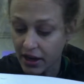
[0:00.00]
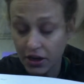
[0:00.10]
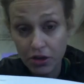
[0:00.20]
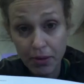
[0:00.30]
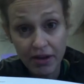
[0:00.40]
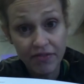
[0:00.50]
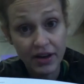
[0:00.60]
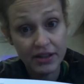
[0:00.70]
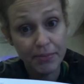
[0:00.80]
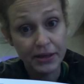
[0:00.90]
You might
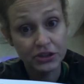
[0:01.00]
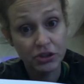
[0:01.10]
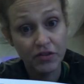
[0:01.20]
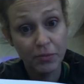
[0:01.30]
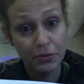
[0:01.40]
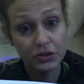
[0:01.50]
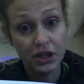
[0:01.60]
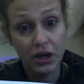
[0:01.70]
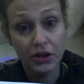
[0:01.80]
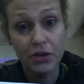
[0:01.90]
find the picture of a bulldog.